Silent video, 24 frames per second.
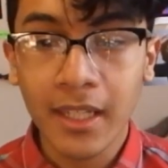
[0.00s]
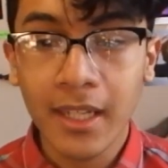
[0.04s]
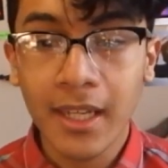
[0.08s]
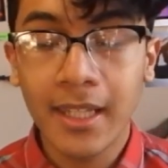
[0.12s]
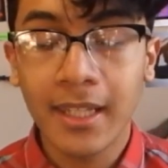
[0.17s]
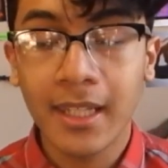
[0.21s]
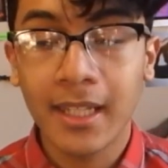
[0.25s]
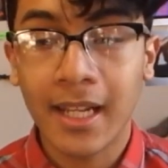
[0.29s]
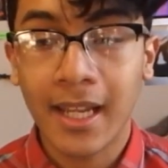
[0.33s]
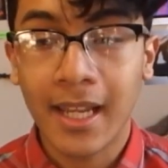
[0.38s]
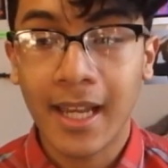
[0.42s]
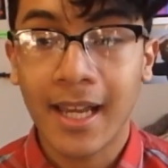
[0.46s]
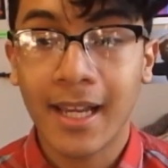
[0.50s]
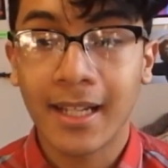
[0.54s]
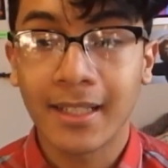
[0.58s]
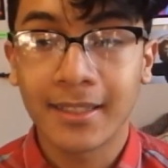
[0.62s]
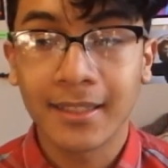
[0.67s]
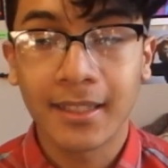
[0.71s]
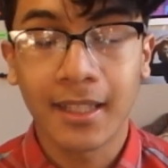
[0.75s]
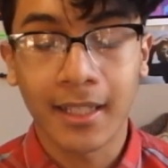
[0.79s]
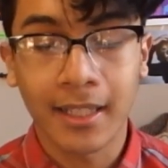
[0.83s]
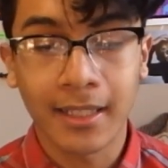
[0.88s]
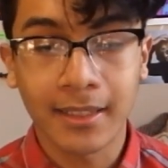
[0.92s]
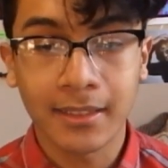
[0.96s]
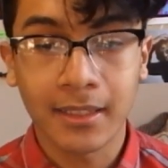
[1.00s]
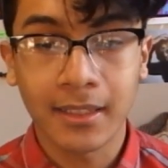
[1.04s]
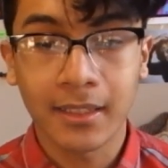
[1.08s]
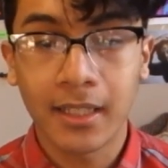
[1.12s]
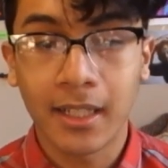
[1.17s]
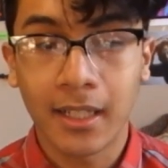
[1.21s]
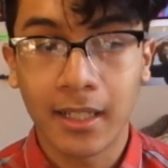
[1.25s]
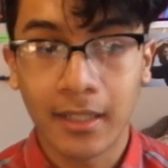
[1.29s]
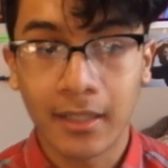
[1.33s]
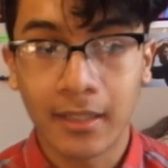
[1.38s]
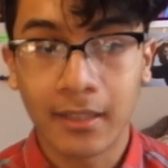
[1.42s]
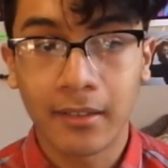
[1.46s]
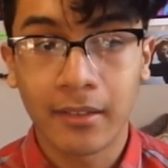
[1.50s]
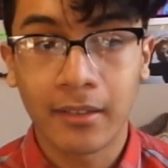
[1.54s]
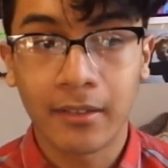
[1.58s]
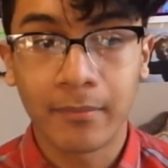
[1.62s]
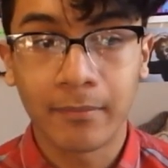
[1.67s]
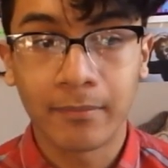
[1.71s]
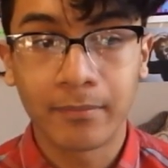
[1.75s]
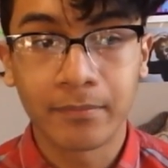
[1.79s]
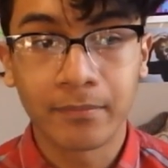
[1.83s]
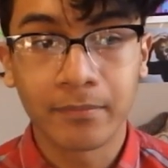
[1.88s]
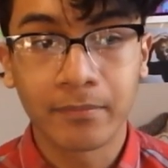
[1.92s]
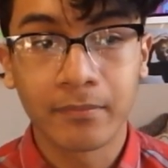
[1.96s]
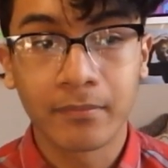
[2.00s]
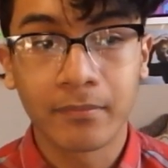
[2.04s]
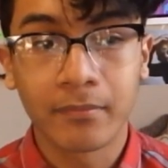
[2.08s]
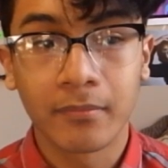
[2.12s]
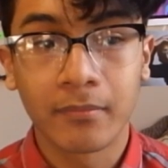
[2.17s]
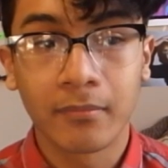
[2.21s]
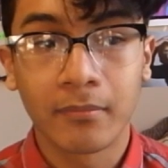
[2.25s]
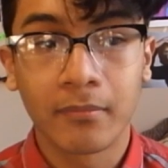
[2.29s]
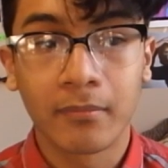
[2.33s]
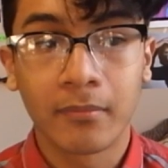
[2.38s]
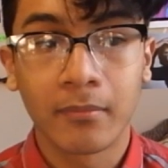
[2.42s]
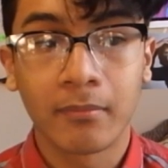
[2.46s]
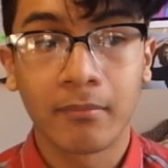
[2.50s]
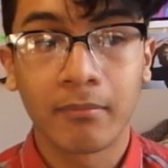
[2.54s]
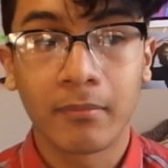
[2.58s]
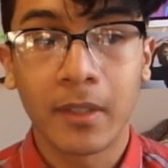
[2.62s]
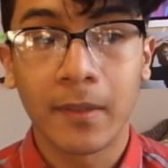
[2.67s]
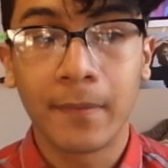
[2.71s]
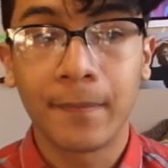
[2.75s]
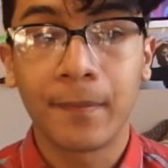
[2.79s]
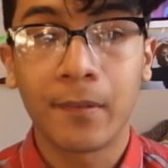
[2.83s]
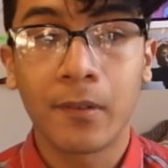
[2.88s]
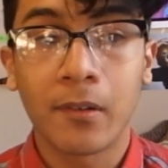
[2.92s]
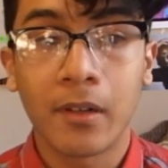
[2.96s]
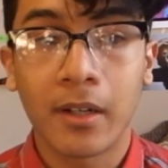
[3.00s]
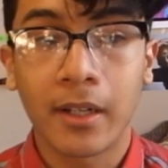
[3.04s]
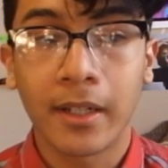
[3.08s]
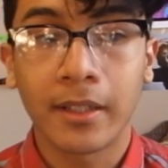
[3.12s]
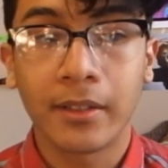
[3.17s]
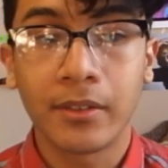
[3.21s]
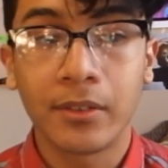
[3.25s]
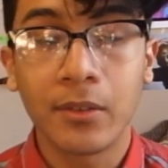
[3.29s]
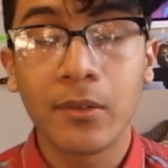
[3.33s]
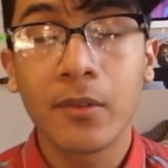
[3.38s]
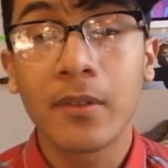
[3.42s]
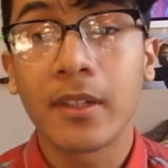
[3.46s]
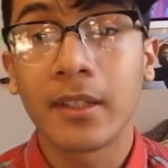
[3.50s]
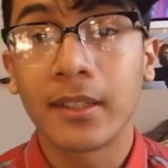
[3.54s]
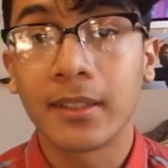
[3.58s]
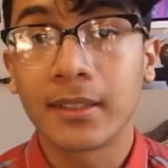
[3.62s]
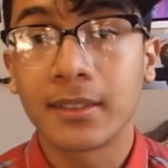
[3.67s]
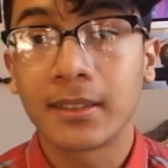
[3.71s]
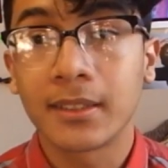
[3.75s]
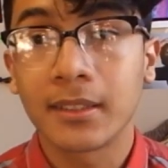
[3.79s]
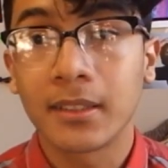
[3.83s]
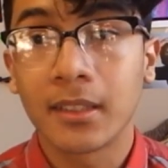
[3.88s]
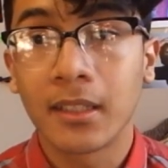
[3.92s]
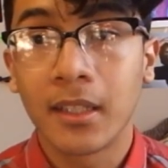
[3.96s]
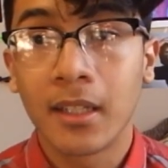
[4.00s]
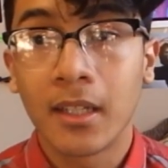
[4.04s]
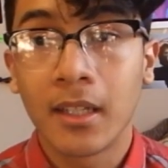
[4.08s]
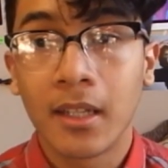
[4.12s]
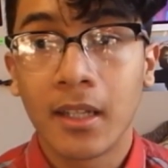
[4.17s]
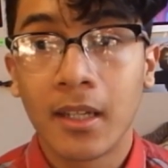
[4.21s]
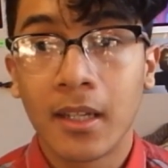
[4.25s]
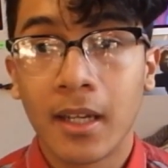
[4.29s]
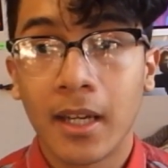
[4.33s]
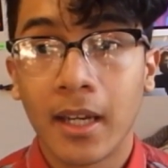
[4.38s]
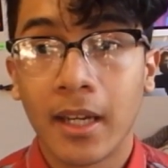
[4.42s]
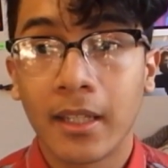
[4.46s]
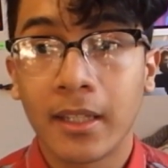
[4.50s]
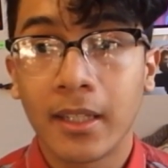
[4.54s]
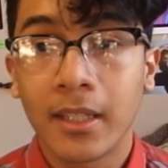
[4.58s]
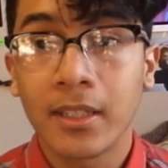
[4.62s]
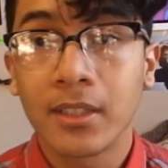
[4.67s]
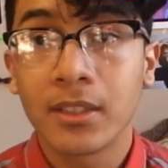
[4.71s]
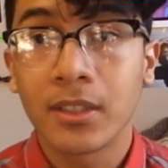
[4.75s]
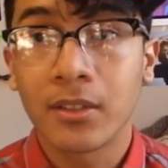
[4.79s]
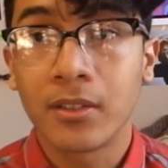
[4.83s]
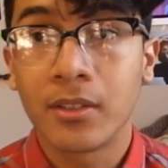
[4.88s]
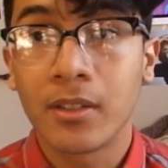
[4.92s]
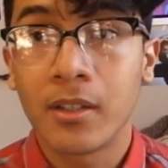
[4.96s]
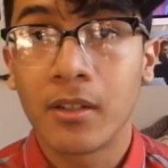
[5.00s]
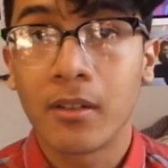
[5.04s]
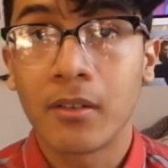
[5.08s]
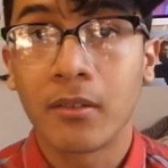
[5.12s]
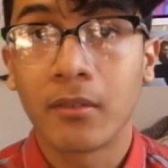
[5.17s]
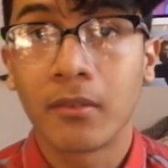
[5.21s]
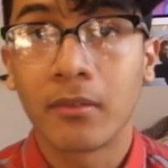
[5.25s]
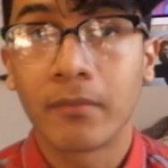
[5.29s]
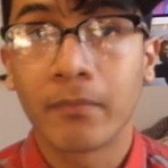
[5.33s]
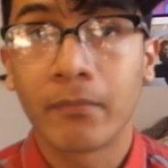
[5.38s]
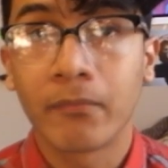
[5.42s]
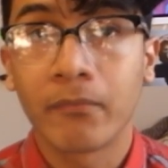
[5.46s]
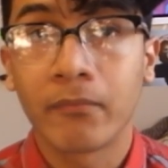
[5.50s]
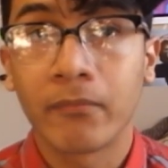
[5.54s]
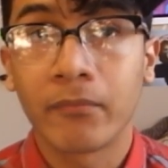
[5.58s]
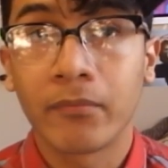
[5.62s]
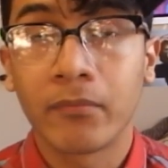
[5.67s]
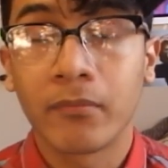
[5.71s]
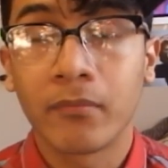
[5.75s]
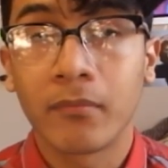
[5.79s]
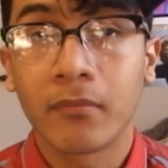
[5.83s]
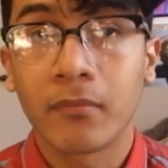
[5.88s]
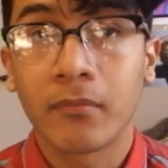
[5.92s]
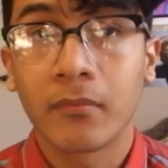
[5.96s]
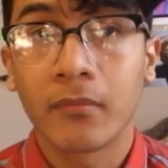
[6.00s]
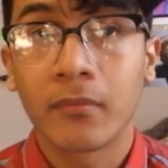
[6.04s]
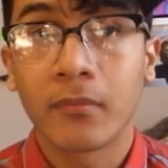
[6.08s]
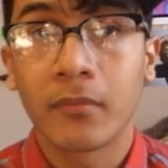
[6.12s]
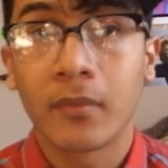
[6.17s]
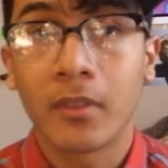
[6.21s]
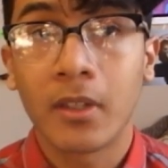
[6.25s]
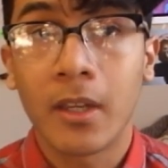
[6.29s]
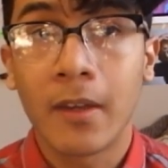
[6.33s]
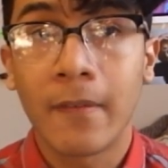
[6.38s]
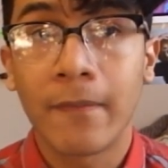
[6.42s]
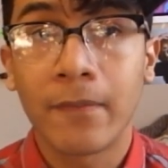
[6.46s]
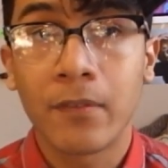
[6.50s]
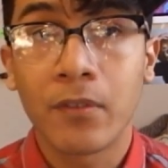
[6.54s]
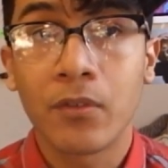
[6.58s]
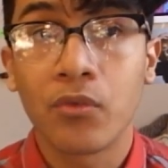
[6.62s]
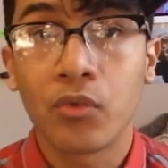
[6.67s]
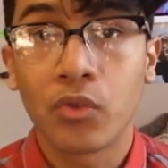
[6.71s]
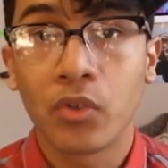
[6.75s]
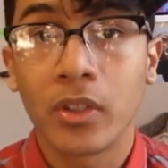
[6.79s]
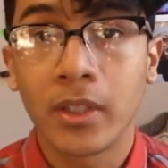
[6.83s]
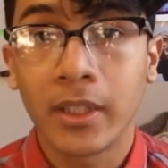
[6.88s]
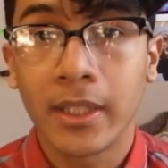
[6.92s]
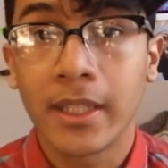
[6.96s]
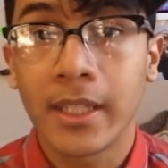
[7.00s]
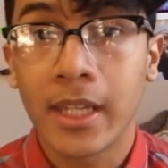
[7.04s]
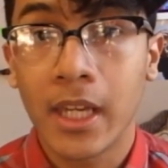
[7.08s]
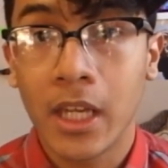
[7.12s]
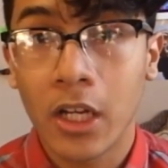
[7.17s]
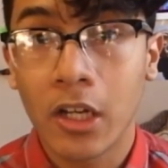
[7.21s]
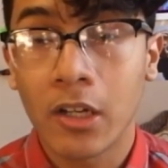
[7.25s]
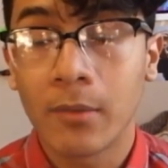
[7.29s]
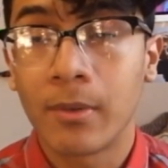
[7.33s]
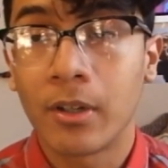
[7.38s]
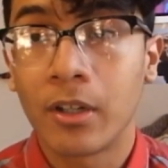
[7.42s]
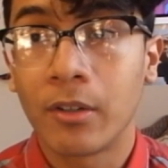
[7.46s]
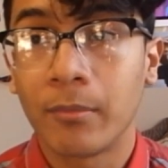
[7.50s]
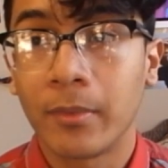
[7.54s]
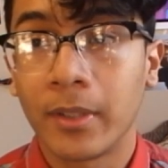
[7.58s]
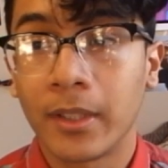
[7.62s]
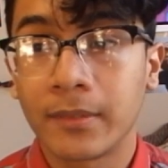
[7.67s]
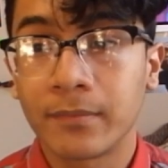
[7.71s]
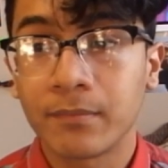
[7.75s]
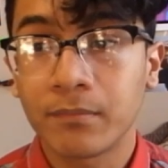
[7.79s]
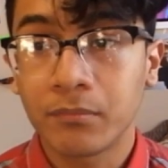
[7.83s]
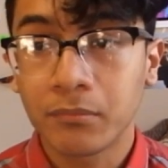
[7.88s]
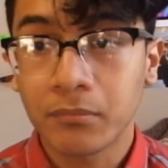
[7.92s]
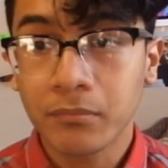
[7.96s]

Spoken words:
And then I asked God, I said, "God, before I do this, I need to know if you really care about me.